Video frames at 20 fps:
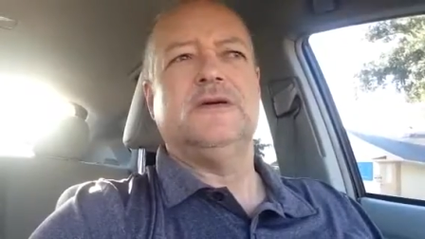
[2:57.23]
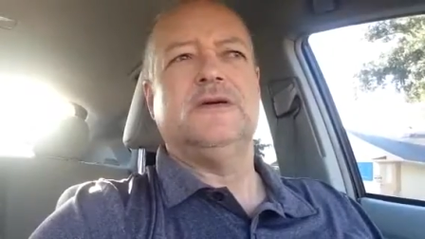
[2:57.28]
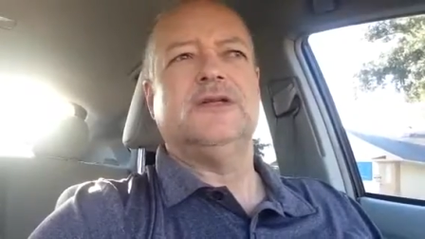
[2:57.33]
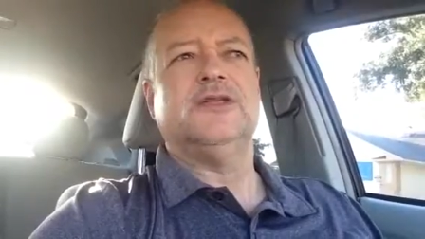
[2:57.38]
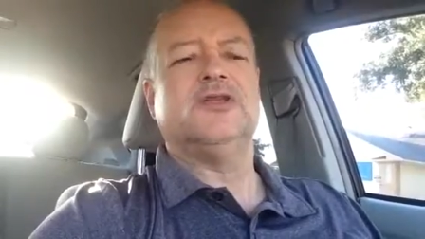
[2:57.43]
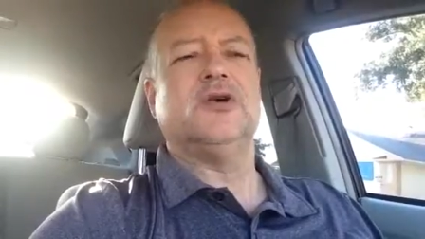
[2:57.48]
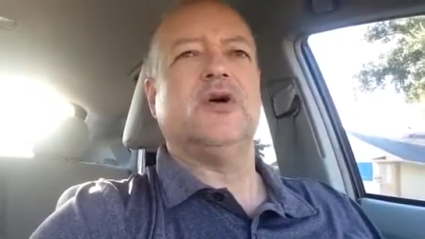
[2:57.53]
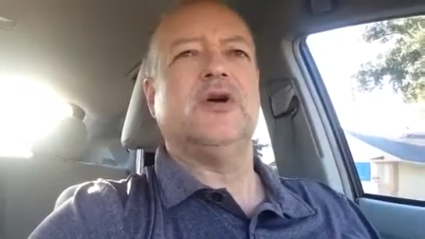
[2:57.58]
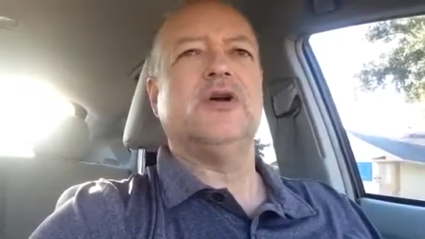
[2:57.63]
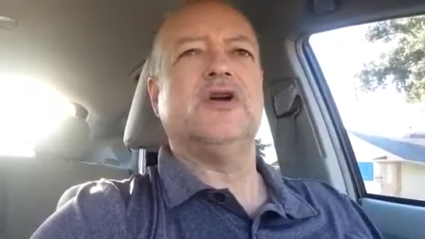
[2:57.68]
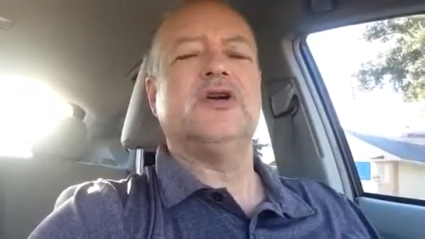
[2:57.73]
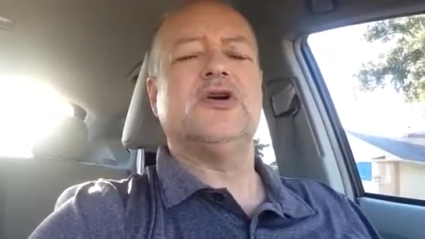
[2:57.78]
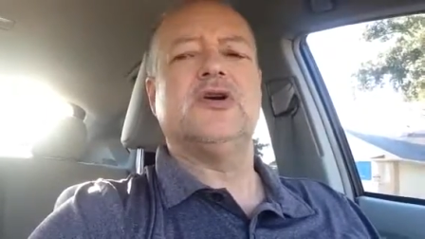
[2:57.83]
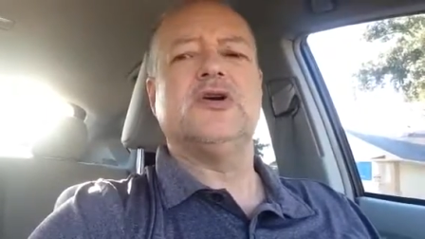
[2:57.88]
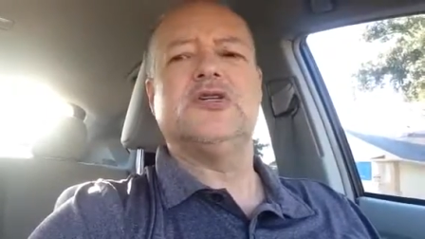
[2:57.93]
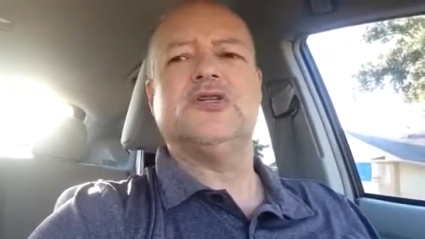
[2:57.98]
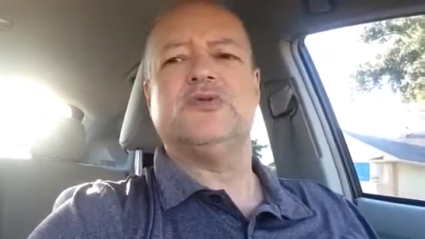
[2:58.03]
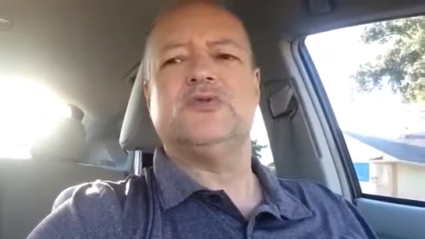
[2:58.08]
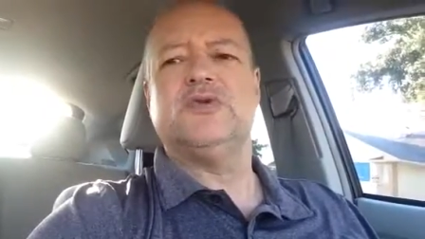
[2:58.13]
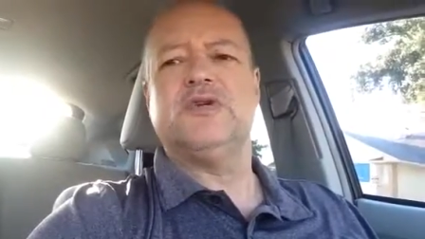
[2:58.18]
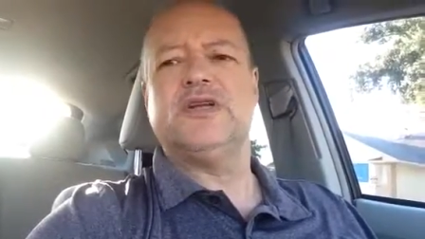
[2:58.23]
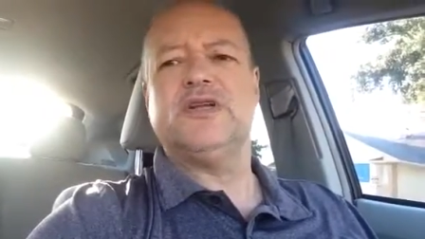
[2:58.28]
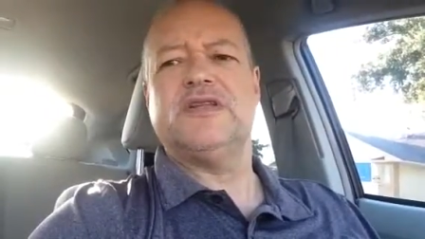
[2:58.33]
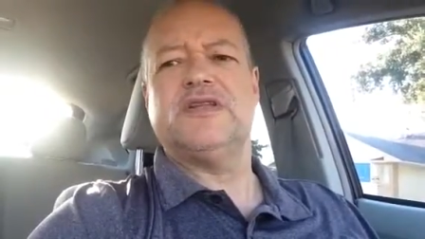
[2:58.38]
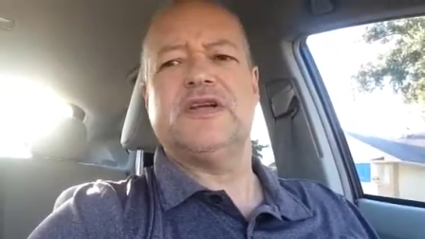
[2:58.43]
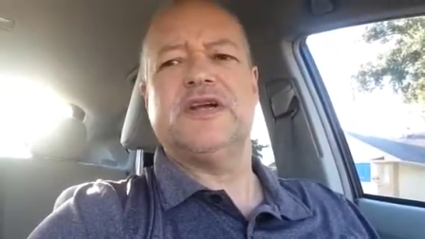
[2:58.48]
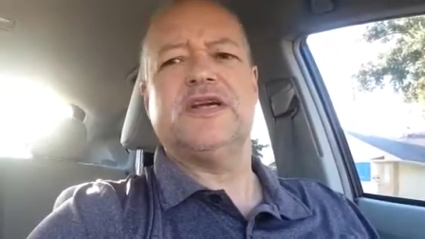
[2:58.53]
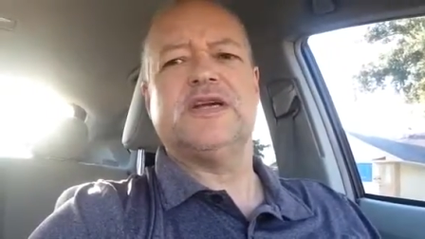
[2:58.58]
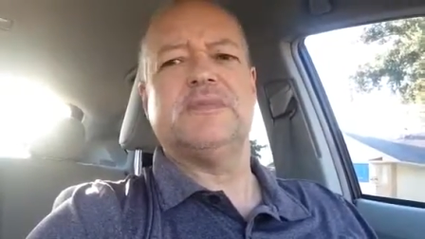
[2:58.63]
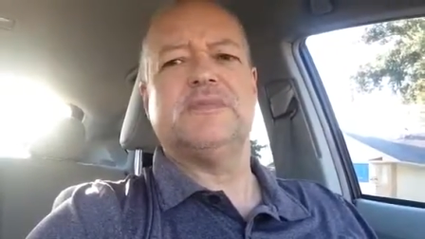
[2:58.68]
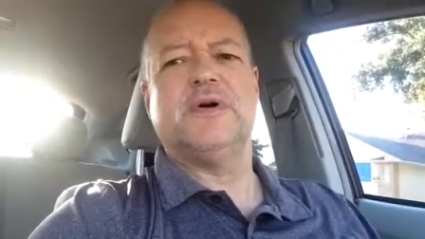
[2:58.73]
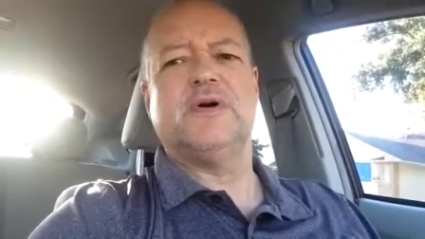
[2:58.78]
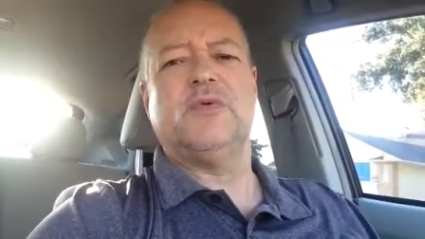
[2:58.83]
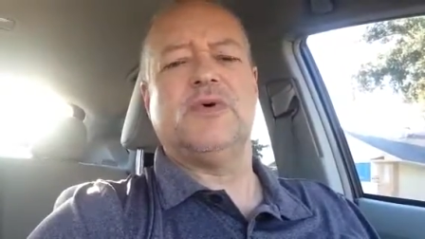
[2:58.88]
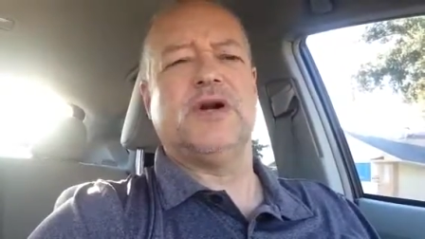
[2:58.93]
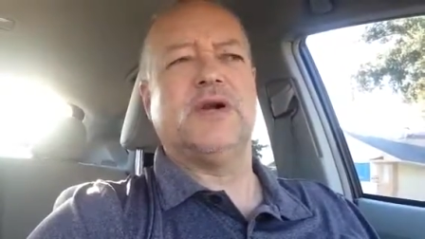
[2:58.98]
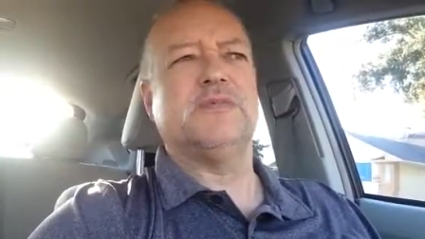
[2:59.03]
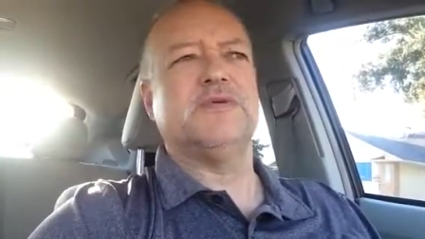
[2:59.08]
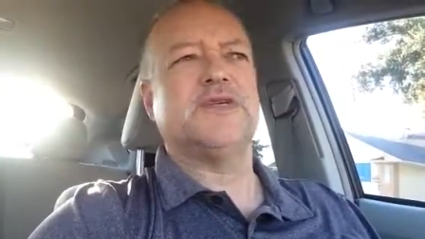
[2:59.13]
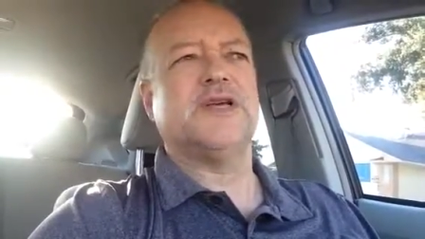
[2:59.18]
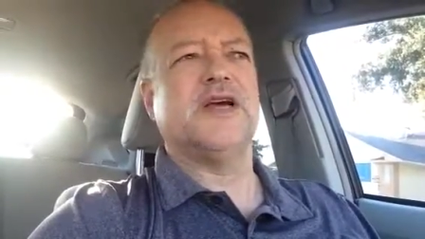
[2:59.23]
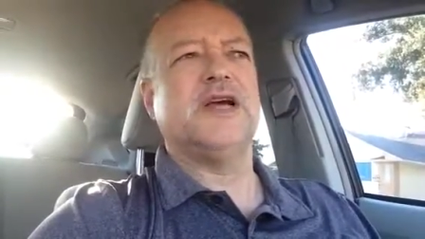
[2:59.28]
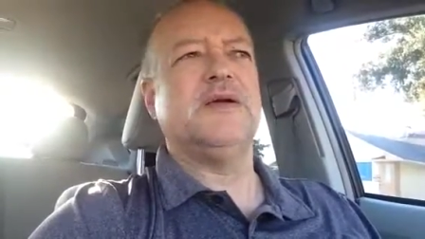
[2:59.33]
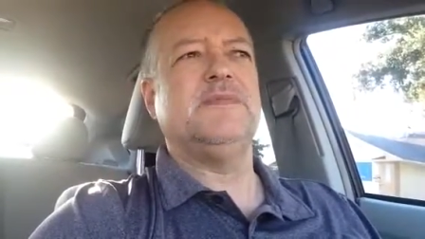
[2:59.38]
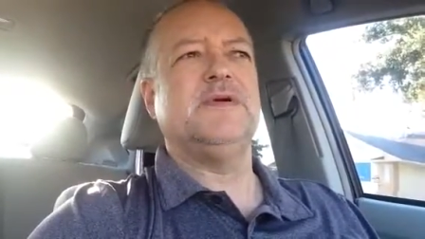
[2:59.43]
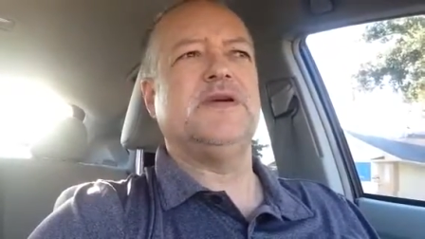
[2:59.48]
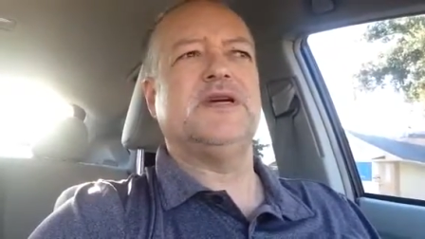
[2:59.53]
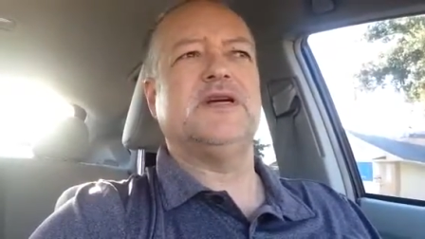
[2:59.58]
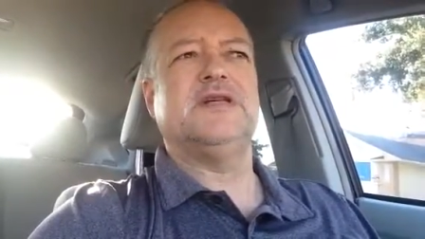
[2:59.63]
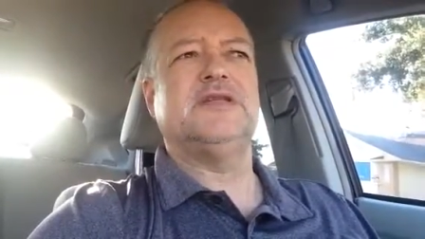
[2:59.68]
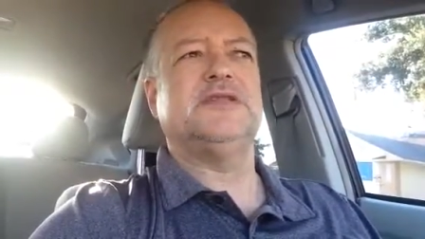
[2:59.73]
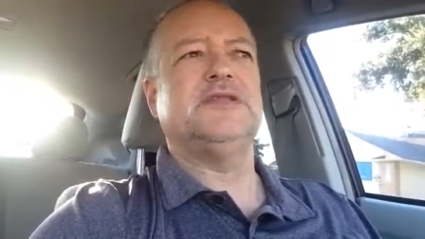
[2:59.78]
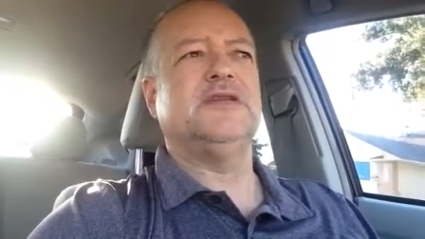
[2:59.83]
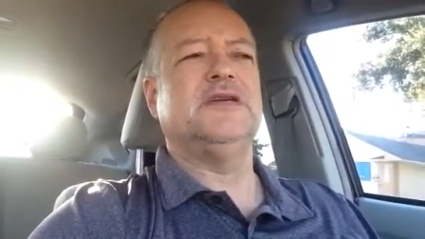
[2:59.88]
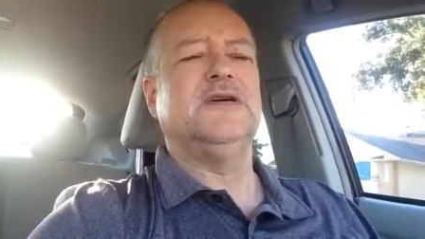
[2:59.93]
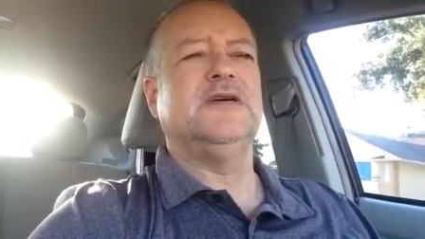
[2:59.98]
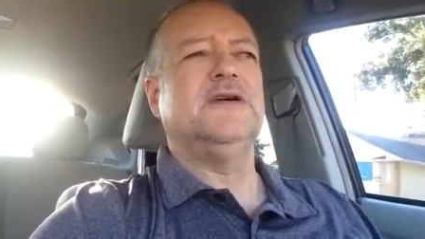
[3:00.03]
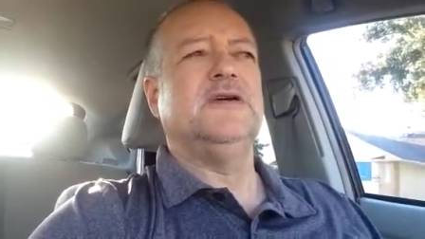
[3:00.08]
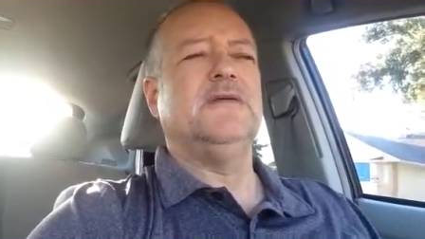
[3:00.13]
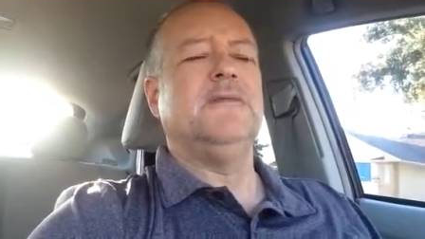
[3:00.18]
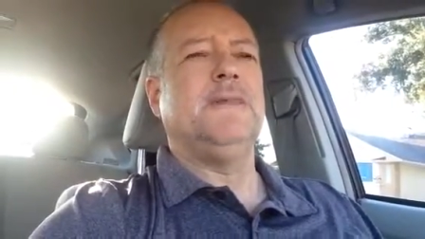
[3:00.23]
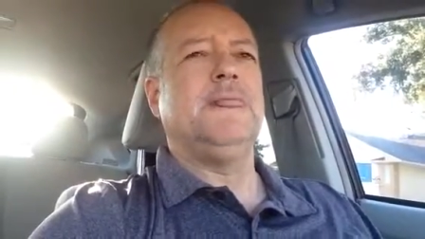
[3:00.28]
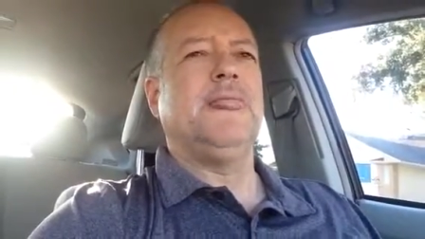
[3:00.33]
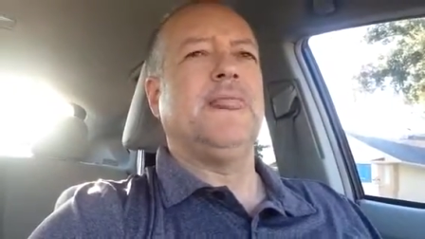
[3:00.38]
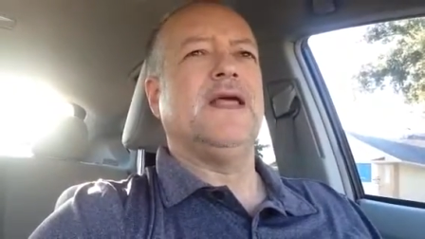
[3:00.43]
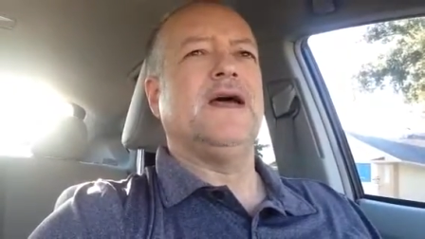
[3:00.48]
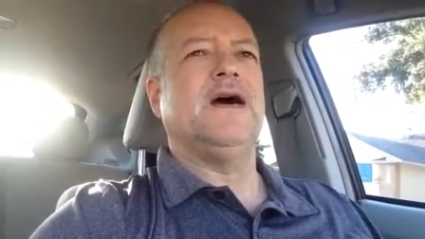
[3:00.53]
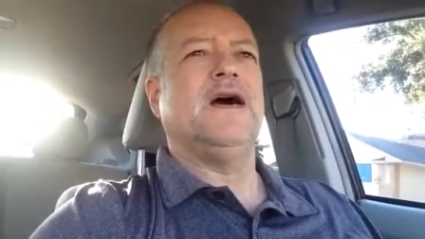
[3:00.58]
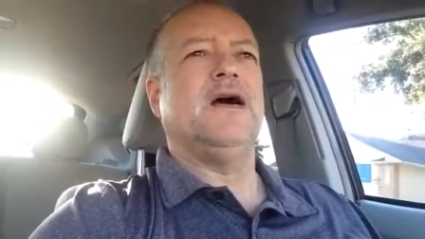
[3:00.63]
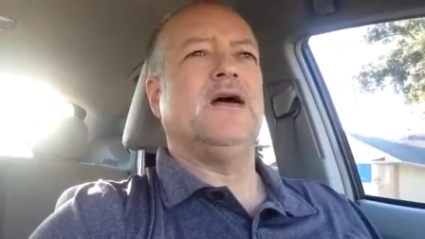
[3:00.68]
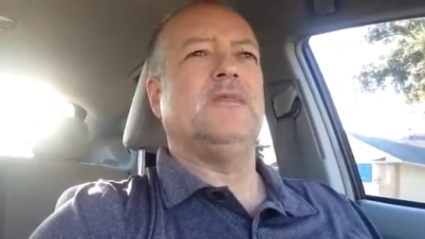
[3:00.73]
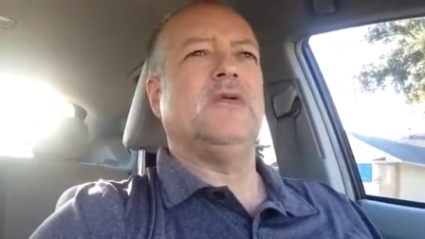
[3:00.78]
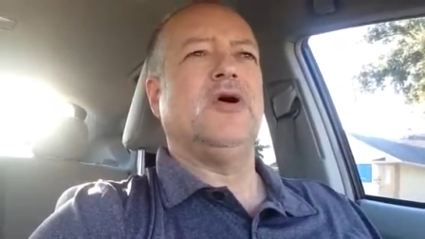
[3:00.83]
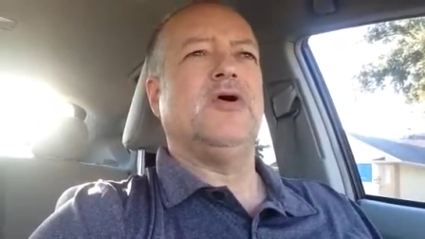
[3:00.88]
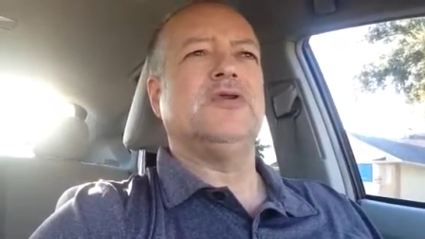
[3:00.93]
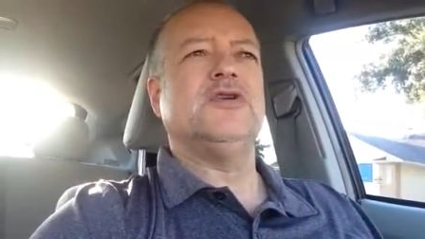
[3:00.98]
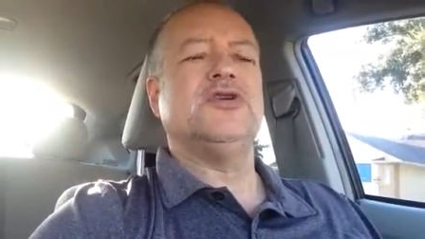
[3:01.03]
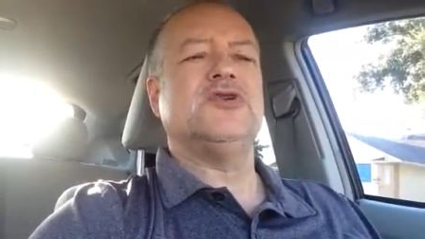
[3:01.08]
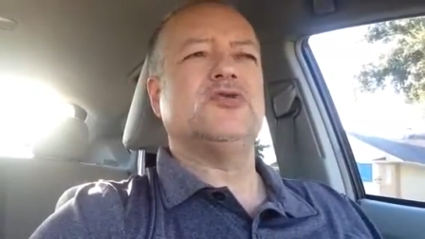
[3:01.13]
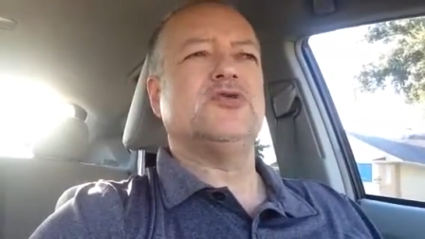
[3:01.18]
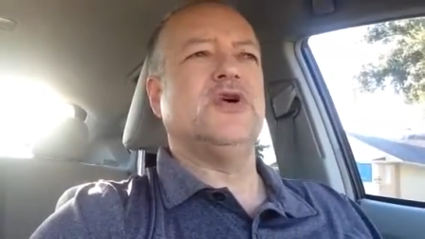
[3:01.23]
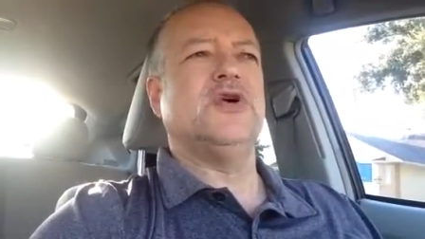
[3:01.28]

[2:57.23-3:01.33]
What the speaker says: So I'd encourage you to really think about what I'm saying, because all these